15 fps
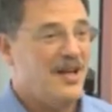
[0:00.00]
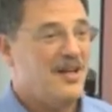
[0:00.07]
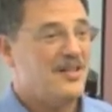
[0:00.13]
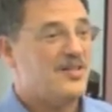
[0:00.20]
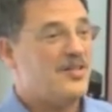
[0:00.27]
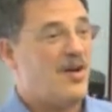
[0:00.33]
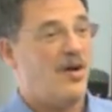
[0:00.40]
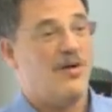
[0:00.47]

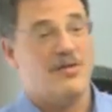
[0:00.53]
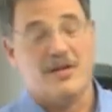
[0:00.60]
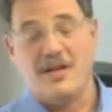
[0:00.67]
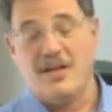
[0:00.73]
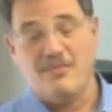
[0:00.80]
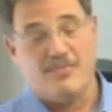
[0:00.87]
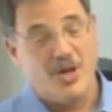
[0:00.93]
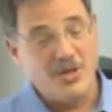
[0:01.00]
So,
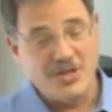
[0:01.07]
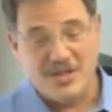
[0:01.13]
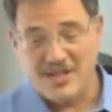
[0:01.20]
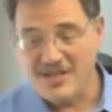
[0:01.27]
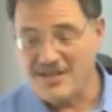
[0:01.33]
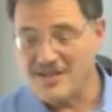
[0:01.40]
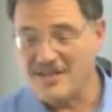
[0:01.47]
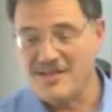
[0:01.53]
in most
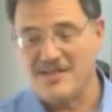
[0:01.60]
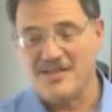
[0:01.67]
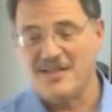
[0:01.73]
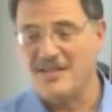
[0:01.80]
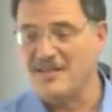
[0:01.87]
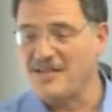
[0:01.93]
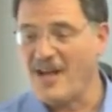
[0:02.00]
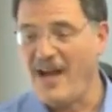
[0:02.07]

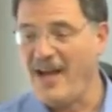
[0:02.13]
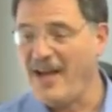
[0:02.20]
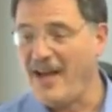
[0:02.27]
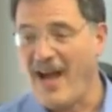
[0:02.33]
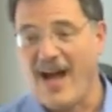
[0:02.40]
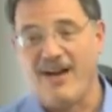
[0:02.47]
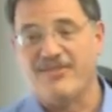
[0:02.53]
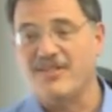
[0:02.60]
instances,
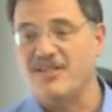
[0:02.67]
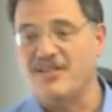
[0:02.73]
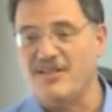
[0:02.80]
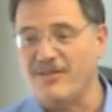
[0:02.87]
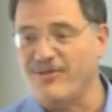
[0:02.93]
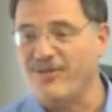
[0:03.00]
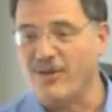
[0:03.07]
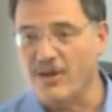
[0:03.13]
I have to
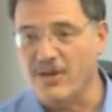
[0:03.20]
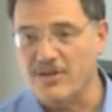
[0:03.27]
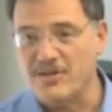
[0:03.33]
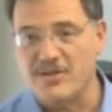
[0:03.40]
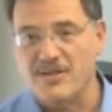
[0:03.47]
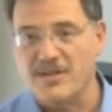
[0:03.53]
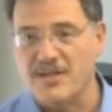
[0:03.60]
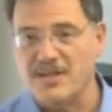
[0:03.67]
defer
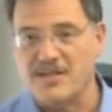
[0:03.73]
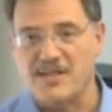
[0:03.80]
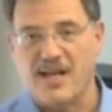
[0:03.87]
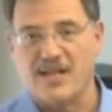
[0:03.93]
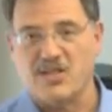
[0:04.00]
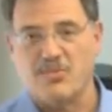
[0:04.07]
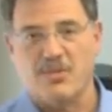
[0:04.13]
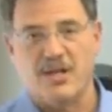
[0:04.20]
to the
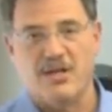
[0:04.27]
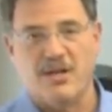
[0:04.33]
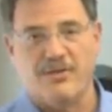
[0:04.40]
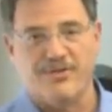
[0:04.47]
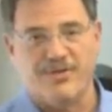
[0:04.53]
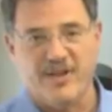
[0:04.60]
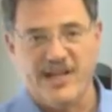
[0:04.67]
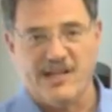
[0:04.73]
assessment of
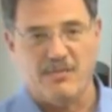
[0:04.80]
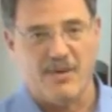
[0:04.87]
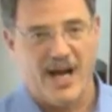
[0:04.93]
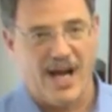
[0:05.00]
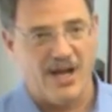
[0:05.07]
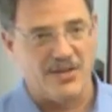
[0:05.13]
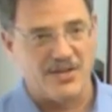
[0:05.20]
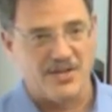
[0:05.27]
Freedom
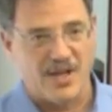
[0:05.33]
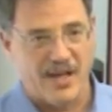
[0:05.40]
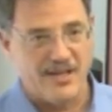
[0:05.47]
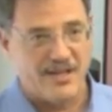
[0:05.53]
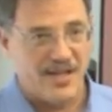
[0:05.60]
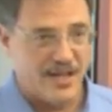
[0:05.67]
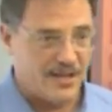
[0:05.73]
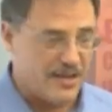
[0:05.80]
House. I
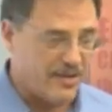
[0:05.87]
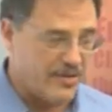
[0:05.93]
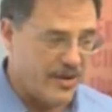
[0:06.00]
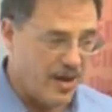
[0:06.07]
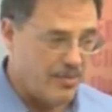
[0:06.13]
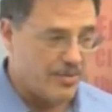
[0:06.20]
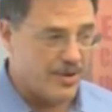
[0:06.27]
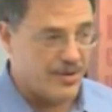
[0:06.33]
take their
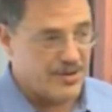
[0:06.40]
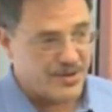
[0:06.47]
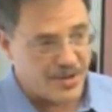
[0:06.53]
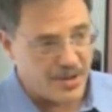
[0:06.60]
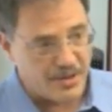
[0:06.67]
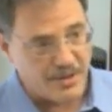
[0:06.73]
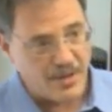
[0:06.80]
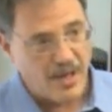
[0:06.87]
numbers
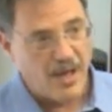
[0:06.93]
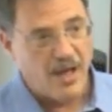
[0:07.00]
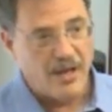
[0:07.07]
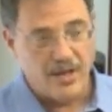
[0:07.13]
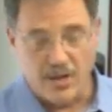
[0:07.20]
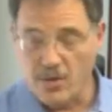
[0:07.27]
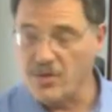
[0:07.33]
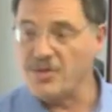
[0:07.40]
and
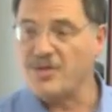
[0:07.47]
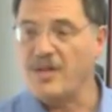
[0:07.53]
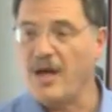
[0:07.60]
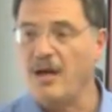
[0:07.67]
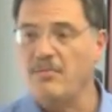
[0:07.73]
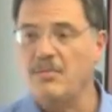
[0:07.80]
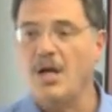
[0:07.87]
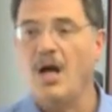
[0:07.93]
use
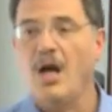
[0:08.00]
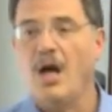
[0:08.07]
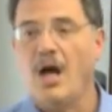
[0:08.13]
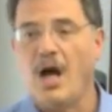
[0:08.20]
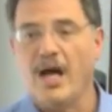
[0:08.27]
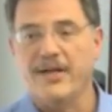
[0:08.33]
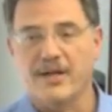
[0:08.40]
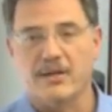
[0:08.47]
them.
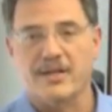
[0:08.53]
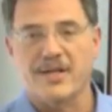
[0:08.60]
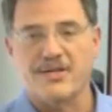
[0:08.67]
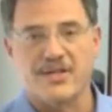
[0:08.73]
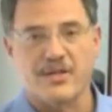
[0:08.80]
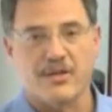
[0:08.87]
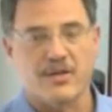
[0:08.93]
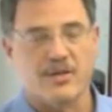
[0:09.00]
I don't
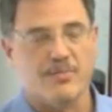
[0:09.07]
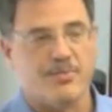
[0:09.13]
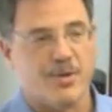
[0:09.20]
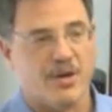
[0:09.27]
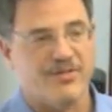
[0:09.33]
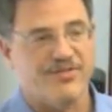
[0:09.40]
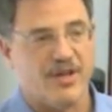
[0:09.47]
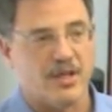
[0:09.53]
consider them
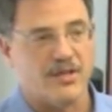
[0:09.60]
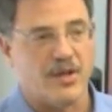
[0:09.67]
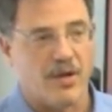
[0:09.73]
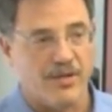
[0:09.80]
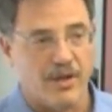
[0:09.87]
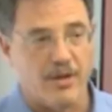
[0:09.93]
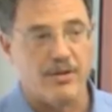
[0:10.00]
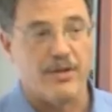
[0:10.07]
perfect,
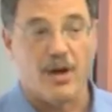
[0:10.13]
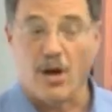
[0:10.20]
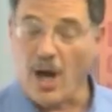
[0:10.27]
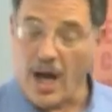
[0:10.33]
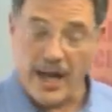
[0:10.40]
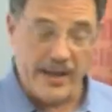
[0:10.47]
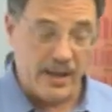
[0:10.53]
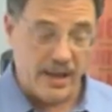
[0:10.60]
although they're
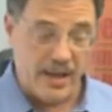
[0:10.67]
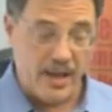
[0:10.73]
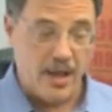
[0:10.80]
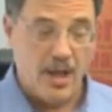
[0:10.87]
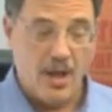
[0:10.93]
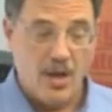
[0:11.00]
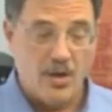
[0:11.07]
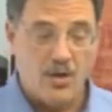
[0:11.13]
highly
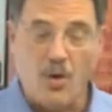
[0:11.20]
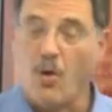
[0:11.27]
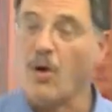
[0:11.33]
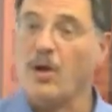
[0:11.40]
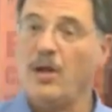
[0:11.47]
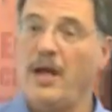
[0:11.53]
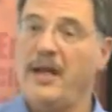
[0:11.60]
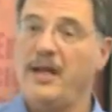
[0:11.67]

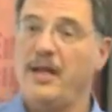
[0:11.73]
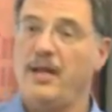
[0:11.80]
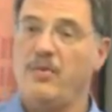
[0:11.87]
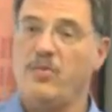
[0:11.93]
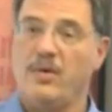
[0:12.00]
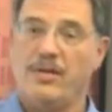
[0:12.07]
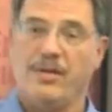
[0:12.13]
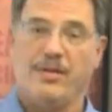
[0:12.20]
correlated
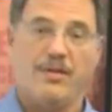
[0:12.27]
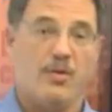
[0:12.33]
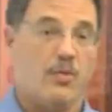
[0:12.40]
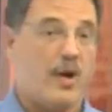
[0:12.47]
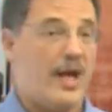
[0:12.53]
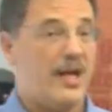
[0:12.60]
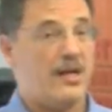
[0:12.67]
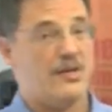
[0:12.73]
with the
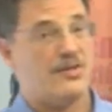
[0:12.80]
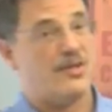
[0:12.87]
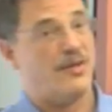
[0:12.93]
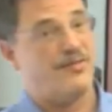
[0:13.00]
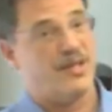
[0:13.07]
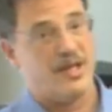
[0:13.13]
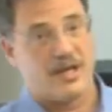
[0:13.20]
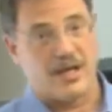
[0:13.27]
ratings
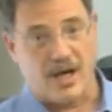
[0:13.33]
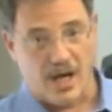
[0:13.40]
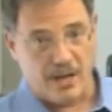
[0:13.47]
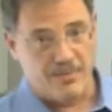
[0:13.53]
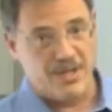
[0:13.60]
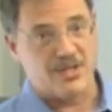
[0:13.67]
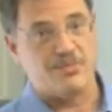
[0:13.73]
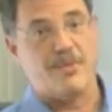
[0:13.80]
of The
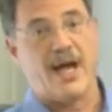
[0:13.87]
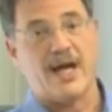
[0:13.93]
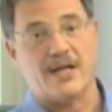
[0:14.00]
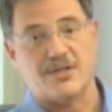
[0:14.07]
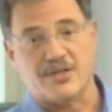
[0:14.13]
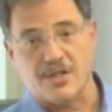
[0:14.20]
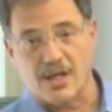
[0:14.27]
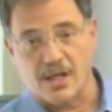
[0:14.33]
Economist
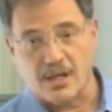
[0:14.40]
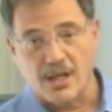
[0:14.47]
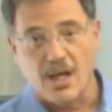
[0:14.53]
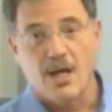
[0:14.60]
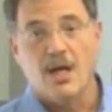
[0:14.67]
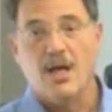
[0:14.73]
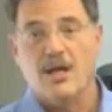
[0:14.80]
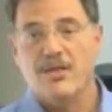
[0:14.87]
magazine,
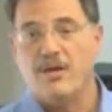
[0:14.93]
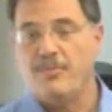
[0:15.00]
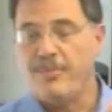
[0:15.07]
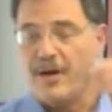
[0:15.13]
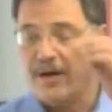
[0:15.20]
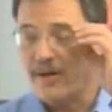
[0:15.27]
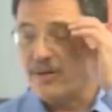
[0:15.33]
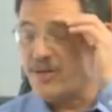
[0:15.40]
the
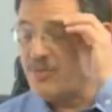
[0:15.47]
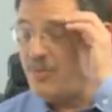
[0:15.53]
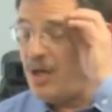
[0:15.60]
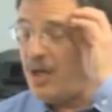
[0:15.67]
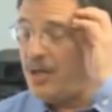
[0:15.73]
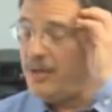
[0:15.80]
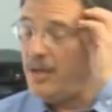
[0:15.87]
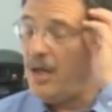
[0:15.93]

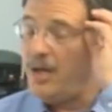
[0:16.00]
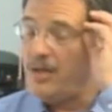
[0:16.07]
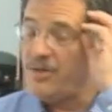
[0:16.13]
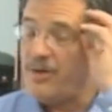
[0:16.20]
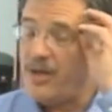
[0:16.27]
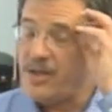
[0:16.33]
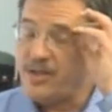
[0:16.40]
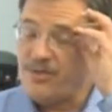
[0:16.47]
Bertelsmann uh,
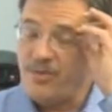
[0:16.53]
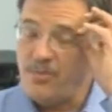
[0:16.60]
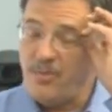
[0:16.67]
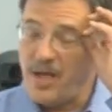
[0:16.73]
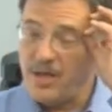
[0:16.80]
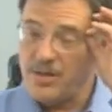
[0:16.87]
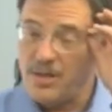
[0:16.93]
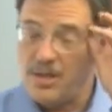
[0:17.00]

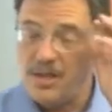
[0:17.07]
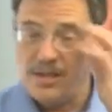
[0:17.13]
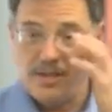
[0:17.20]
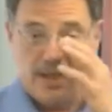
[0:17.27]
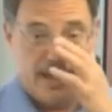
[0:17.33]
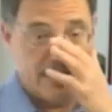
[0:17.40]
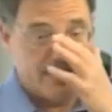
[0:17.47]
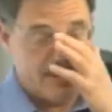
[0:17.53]
Transformation
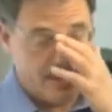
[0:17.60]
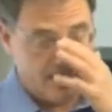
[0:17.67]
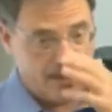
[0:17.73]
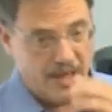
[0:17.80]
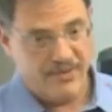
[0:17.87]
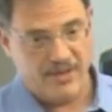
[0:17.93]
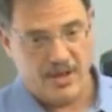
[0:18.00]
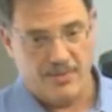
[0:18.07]
Index, and
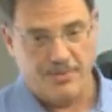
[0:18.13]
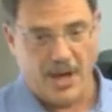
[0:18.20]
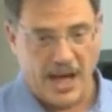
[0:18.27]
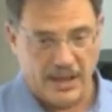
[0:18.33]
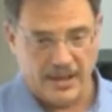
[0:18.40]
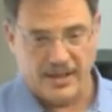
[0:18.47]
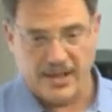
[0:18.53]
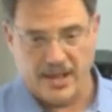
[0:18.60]
even the
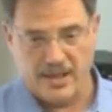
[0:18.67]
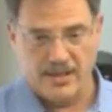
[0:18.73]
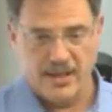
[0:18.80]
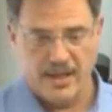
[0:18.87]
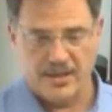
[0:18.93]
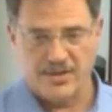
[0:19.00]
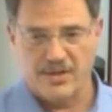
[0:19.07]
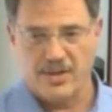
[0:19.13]
Polity
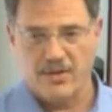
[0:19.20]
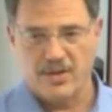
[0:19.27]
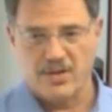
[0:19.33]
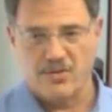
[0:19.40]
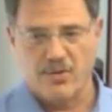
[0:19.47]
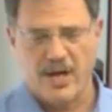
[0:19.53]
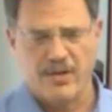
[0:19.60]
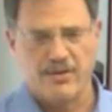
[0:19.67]
Index, though
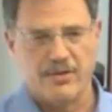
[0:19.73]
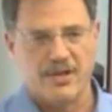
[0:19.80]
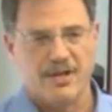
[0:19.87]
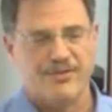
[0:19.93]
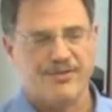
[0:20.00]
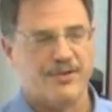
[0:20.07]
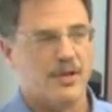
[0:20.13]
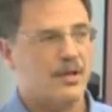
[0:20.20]
it's rather
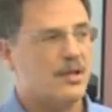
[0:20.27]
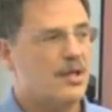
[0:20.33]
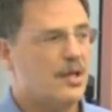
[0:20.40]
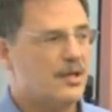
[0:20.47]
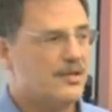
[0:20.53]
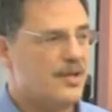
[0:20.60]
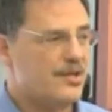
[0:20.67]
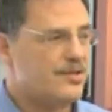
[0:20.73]
different,
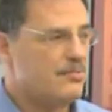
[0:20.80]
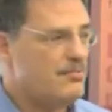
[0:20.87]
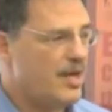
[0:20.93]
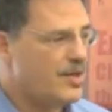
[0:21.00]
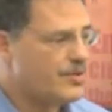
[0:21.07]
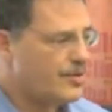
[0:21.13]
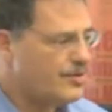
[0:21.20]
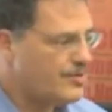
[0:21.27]
doesn't
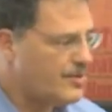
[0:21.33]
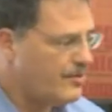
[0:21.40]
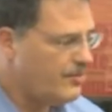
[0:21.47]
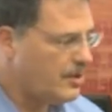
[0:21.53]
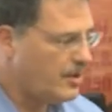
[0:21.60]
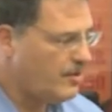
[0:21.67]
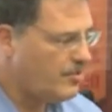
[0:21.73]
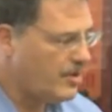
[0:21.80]
measure
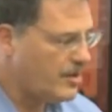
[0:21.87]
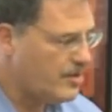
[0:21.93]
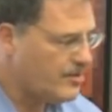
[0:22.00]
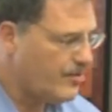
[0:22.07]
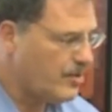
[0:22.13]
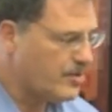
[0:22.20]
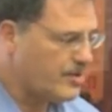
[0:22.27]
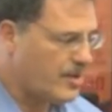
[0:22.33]
civil liberties,
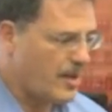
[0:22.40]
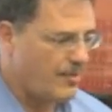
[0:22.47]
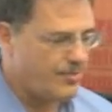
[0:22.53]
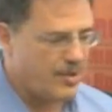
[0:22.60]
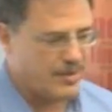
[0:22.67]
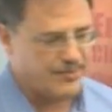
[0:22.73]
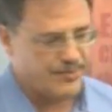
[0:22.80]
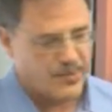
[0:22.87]
for
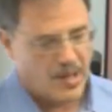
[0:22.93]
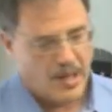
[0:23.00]
example.